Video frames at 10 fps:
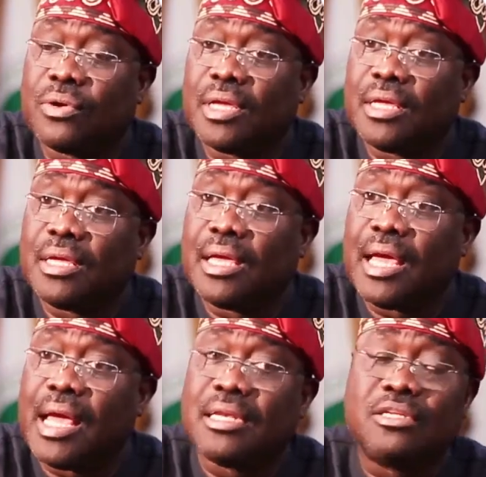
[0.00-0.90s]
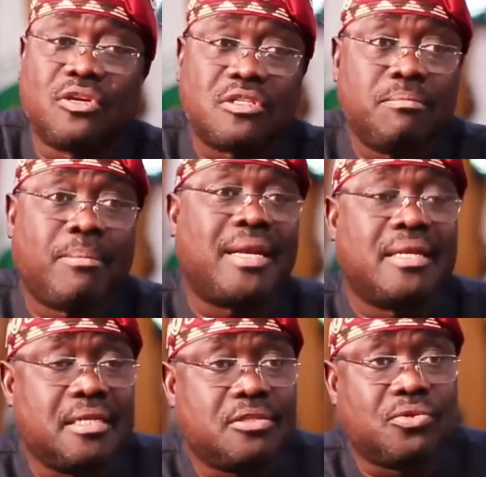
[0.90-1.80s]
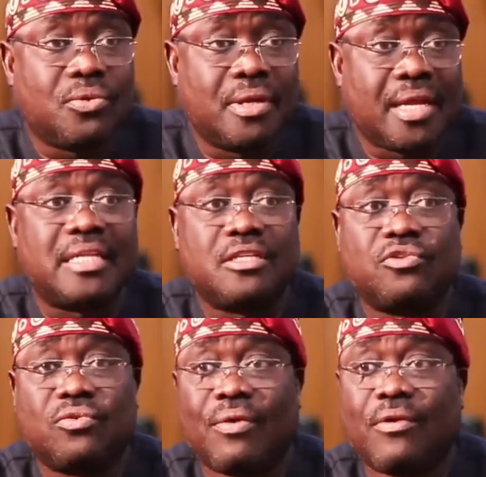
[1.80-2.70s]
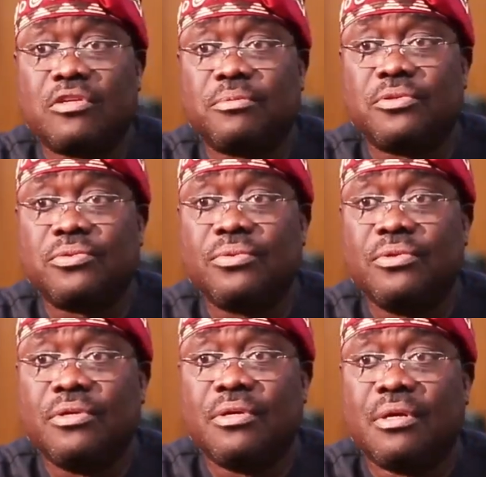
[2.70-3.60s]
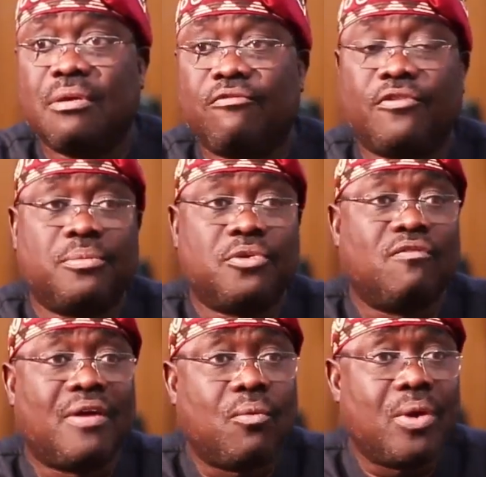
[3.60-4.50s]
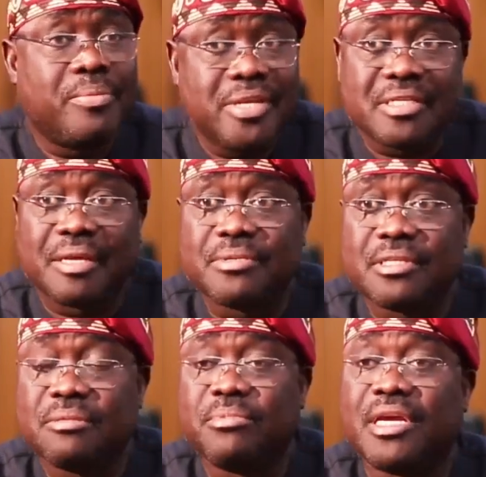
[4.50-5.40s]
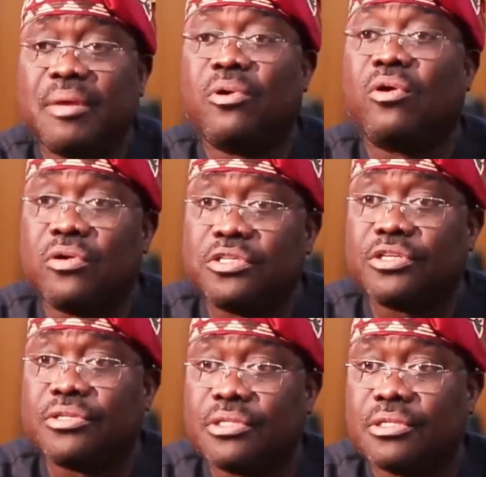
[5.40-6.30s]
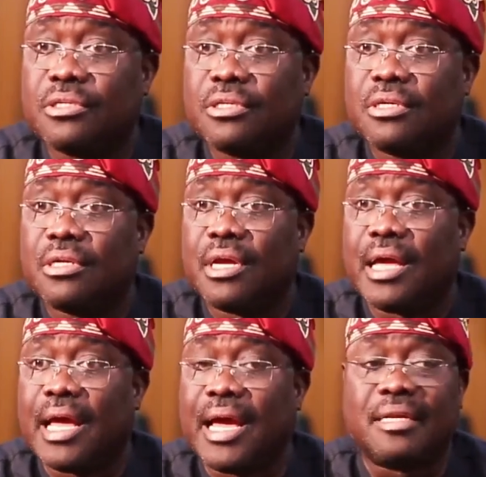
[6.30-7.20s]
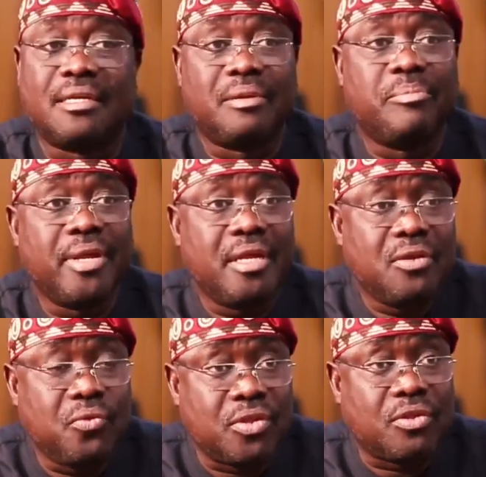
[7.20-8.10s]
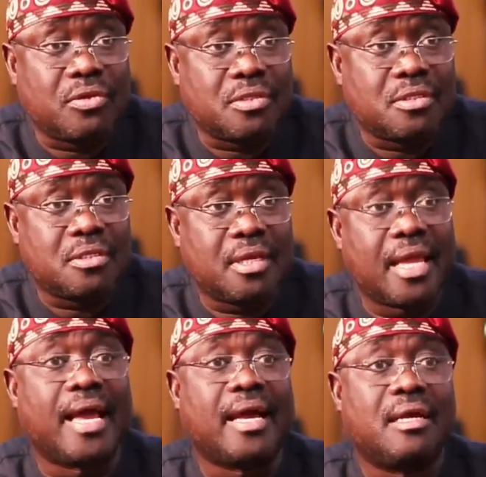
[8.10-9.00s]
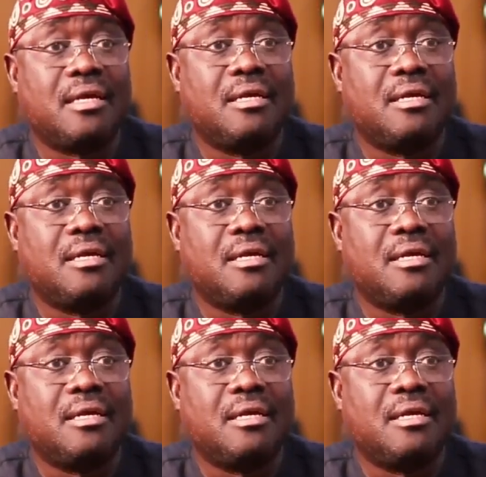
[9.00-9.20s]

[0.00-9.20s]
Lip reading: Okay, and he just managed to get to our hospital. From the overwhelming sepsis, became unconscious and remained with us here.